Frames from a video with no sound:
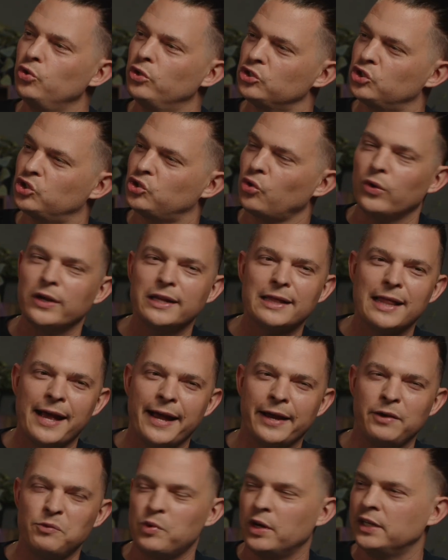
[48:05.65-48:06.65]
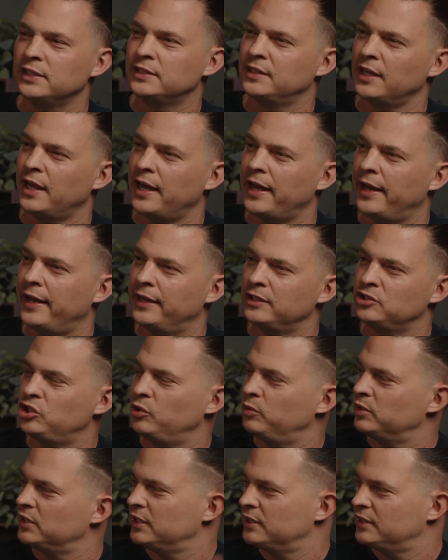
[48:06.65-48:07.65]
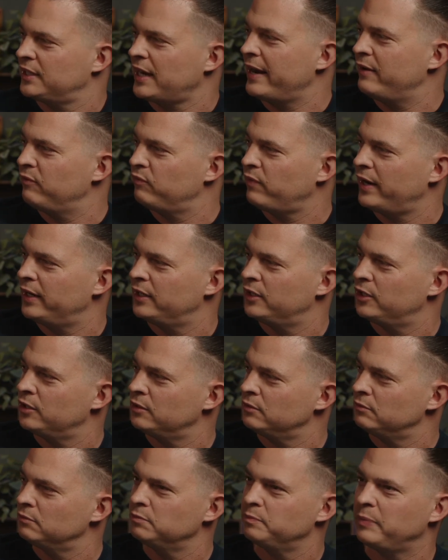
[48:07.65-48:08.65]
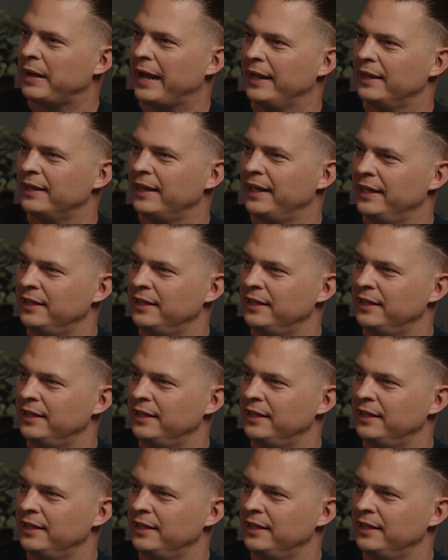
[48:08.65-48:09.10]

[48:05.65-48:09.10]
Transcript: The storyline was uh, she was a TIE Fighter pilot.